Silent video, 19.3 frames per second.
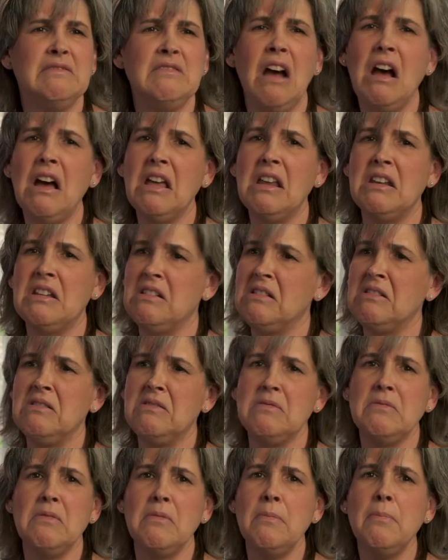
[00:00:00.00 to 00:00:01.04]
not
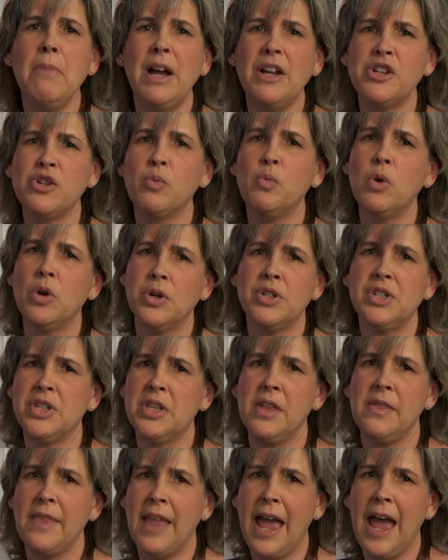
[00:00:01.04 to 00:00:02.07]
much worse
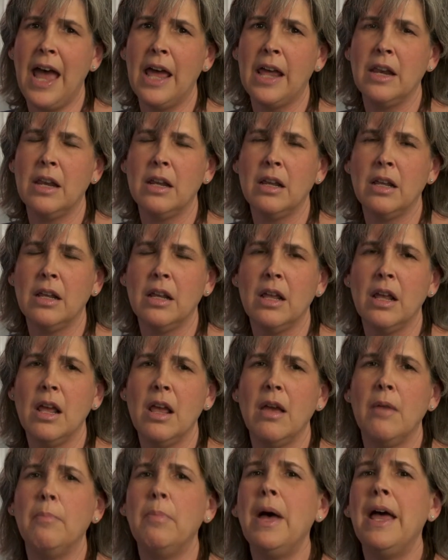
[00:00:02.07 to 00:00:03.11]
than that,
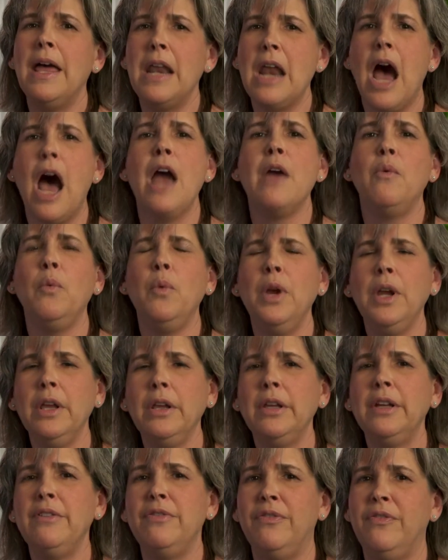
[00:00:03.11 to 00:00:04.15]
but I
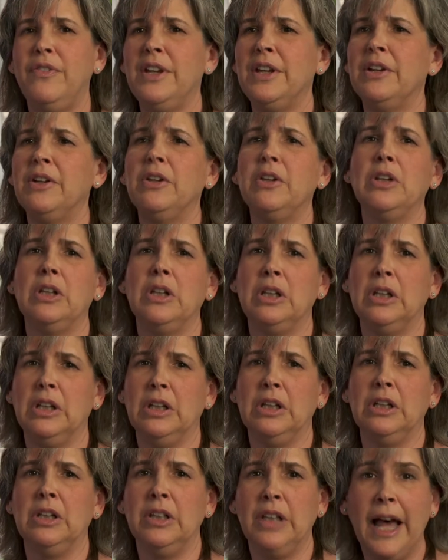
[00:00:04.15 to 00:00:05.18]
really feel
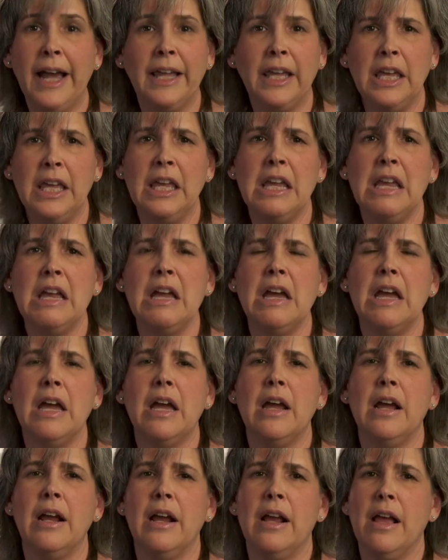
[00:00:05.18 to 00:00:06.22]
lucky
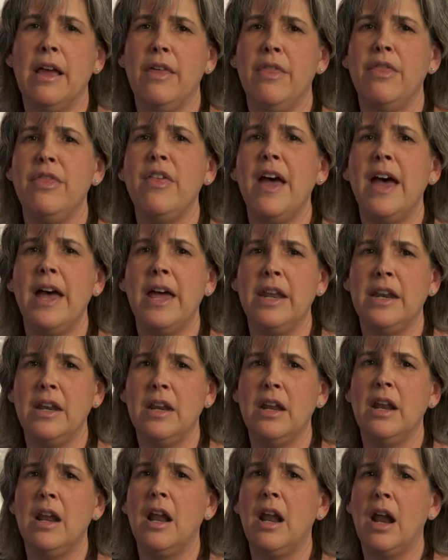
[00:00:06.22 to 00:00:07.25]
that
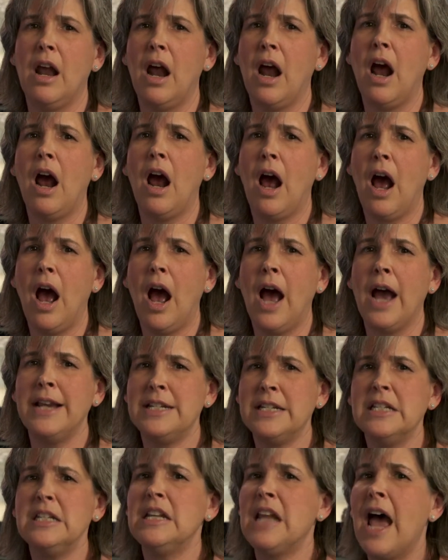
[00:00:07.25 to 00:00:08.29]
I
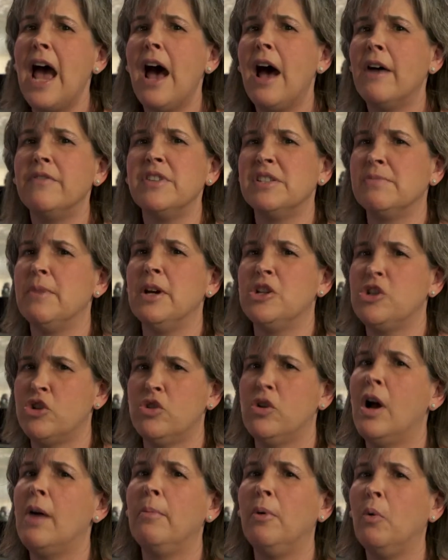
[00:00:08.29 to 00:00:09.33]
didn't have as much
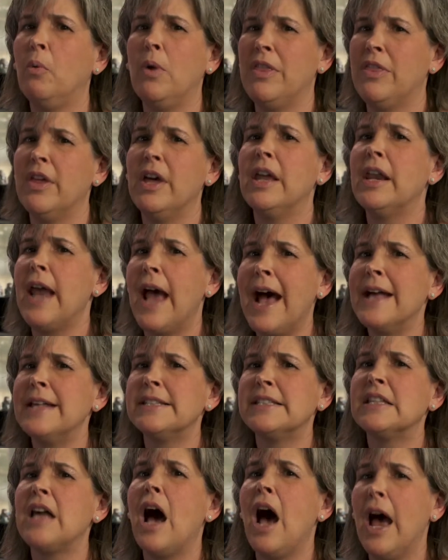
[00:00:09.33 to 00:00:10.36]
trouble with it
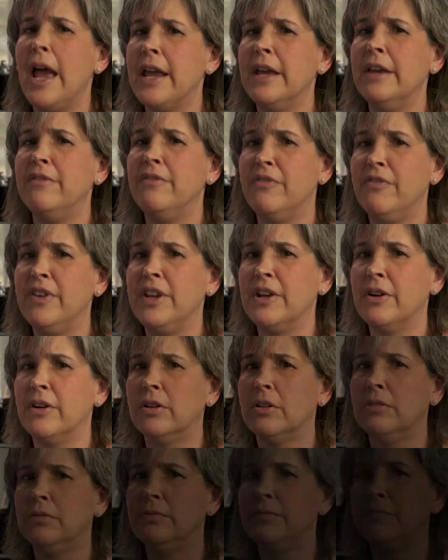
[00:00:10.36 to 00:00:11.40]
as I had feared.